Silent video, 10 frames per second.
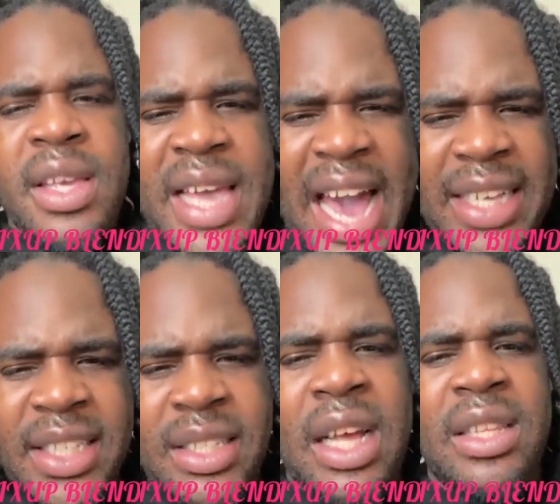
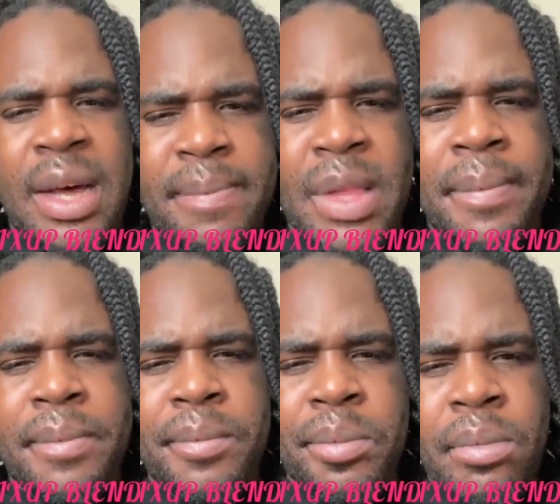Yes, the
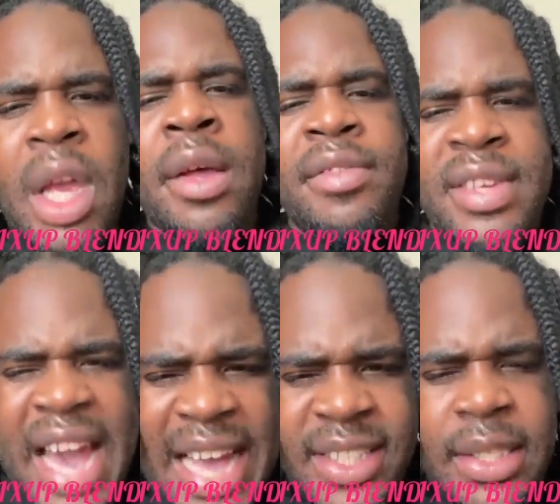
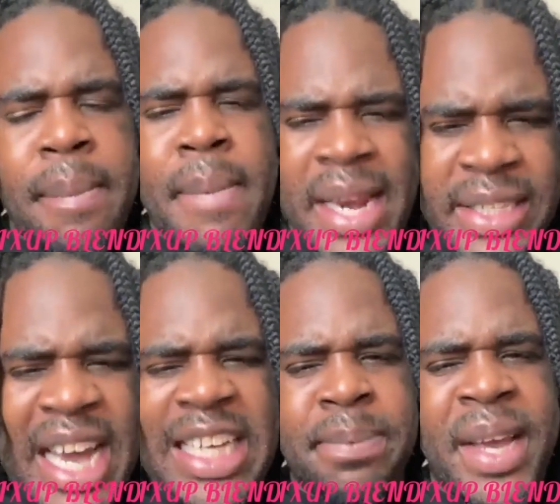
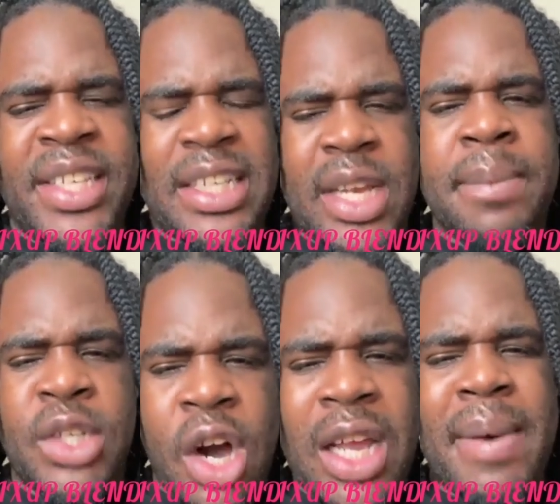monetized page, that's what I'm
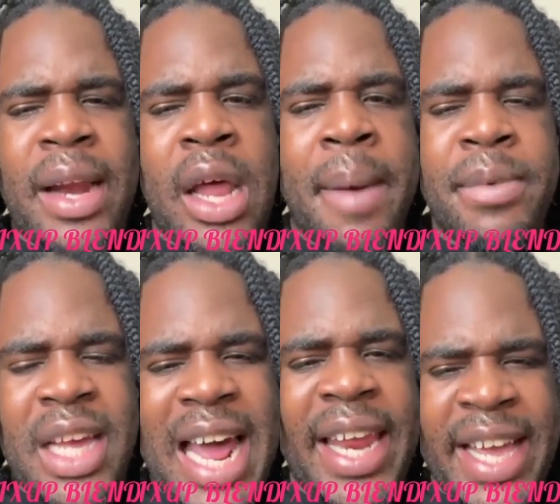talking about,
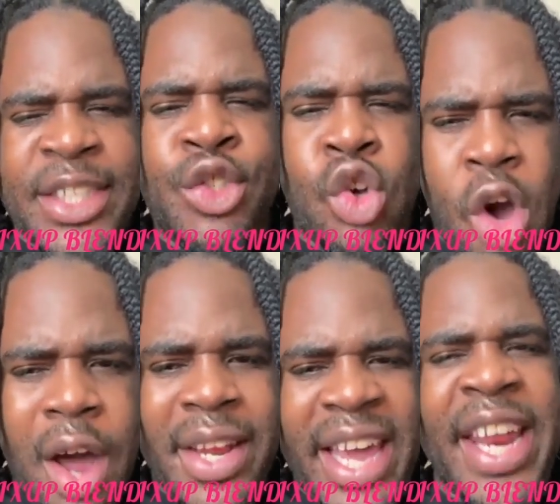Yolanda. It's
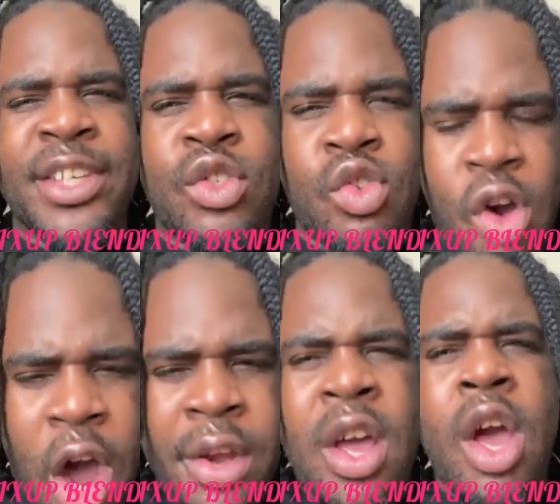gone. It is
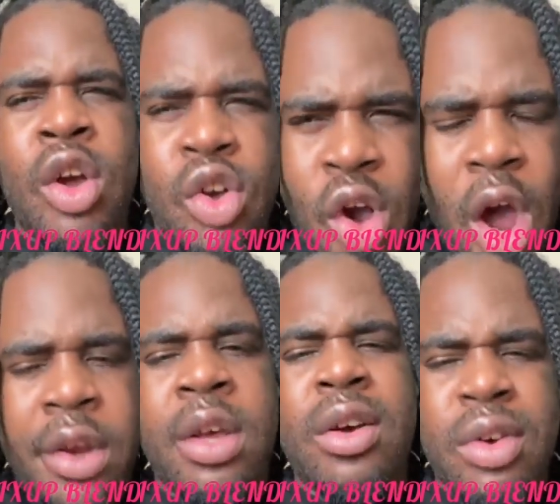gone.
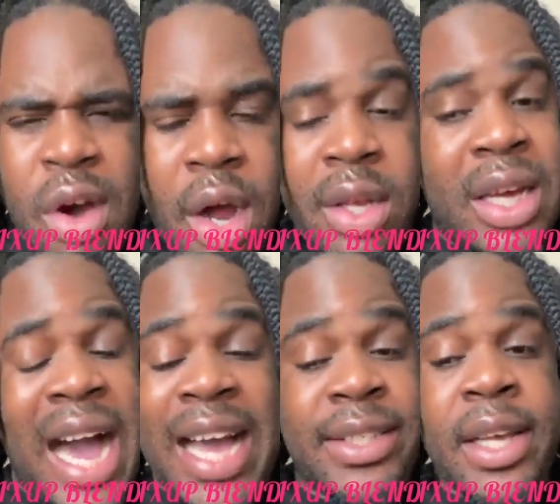
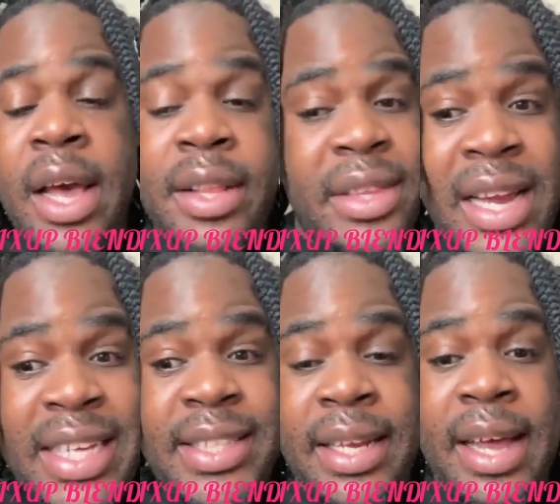Guys,
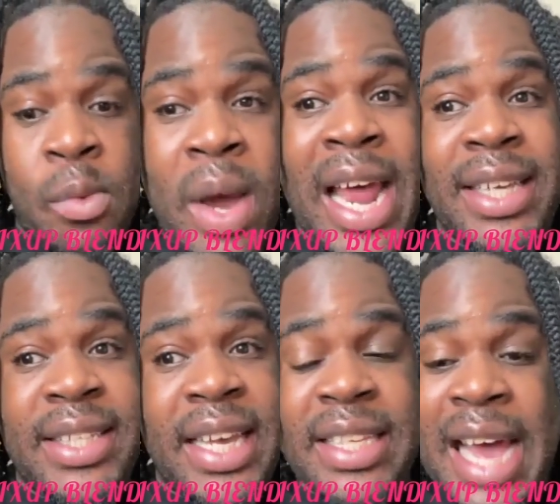listen, when I
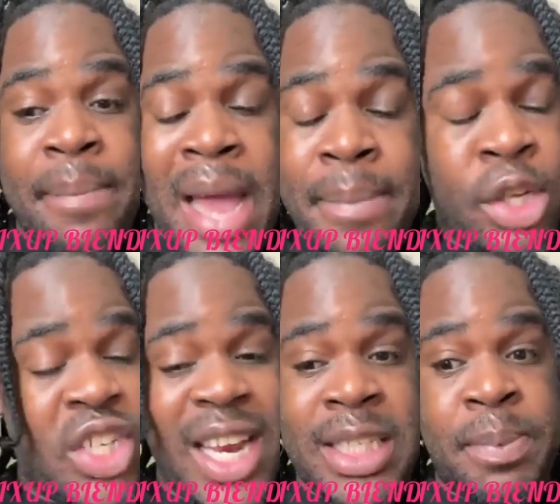say this, I'm not
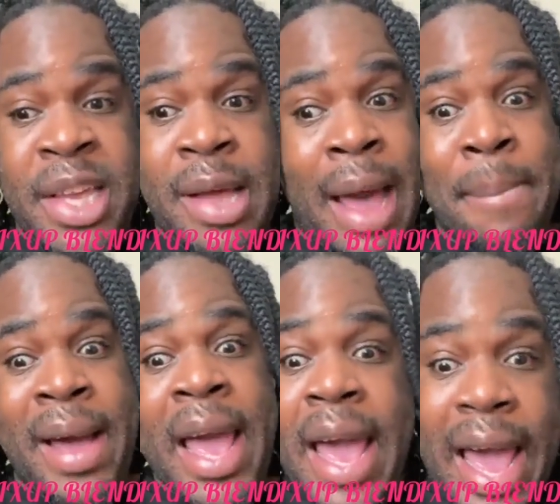trying to speak
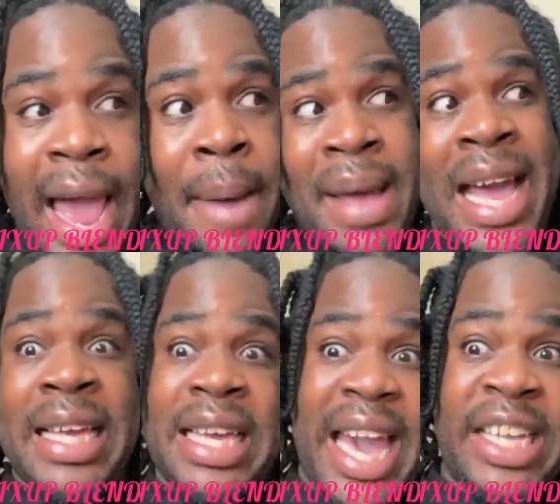
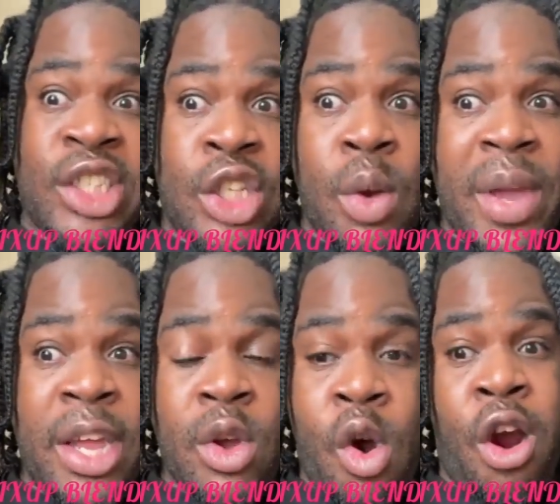against
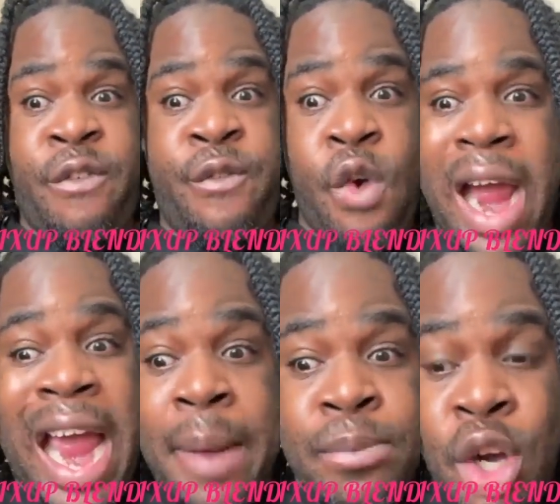Lorraine I am